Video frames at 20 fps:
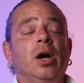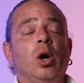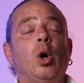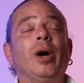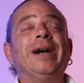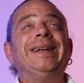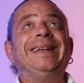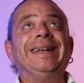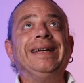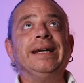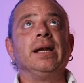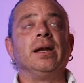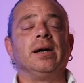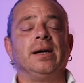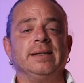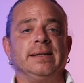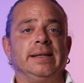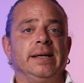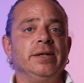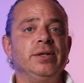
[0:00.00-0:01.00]

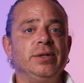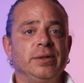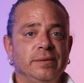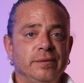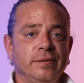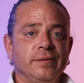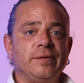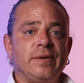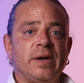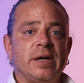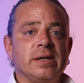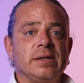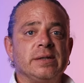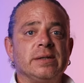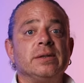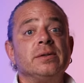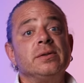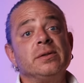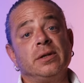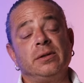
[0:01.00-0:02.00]
idealization
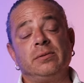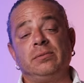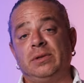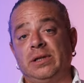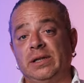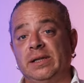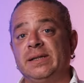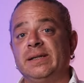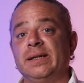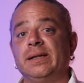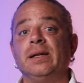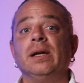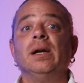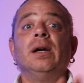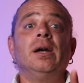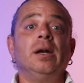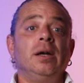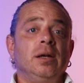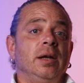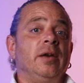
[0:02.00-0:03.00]
phase. So, like I said,
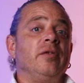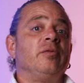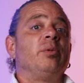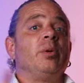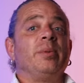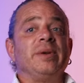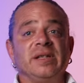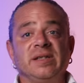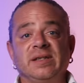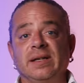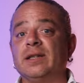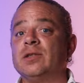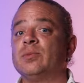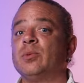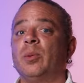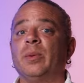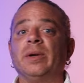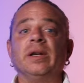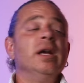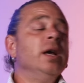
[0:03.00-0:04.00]
love bombing, sex
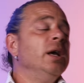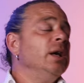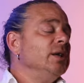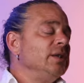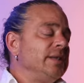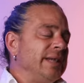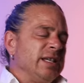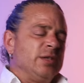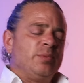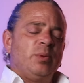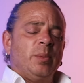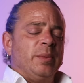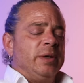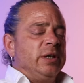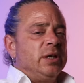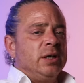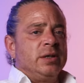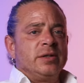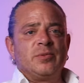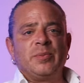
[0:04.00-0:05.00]
bombing. Sex bombing
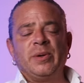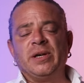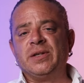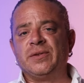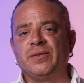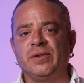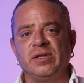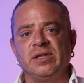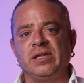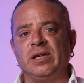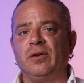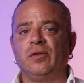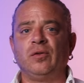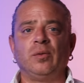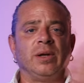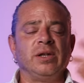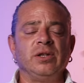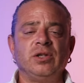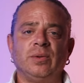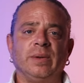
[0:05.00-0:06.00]
kind of speaks for itself.
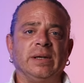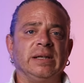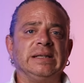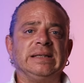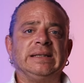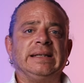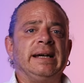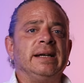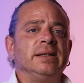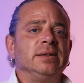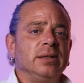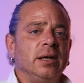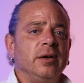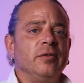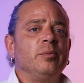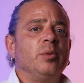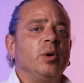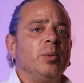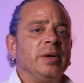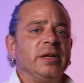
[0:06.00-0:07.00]
Once you understand
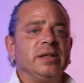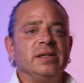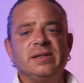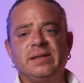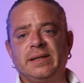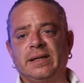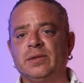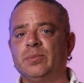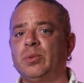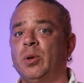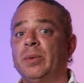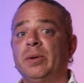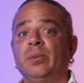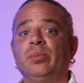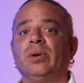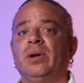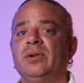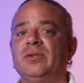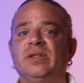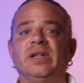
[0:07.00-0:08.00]
love bombing, the sex bombing
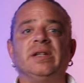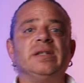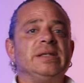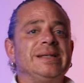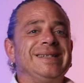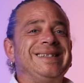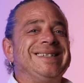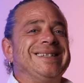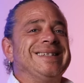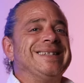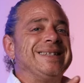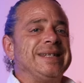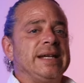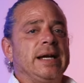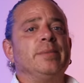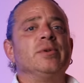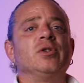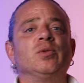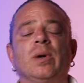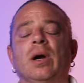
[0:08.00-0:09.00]
process is the
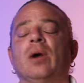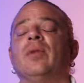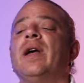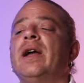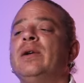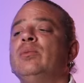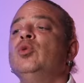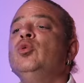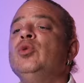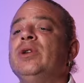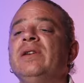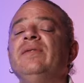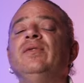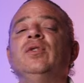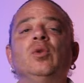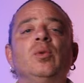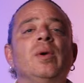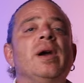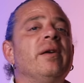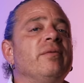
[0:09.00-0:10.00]
same as well. They will give
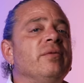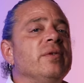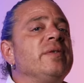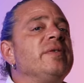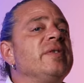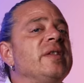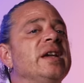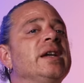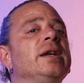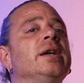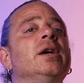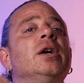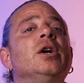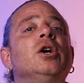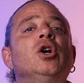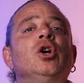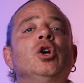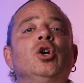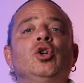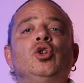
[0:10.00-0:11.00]
you everything
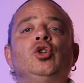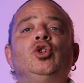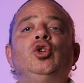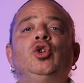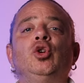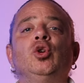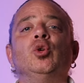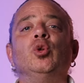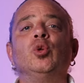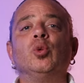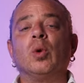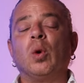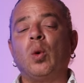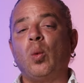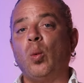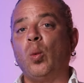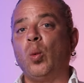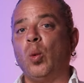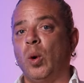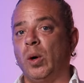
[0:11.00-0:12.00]
you
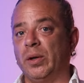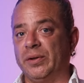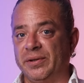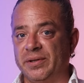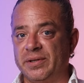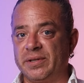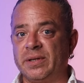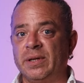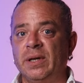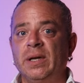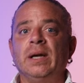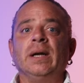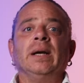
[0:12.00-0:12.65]
want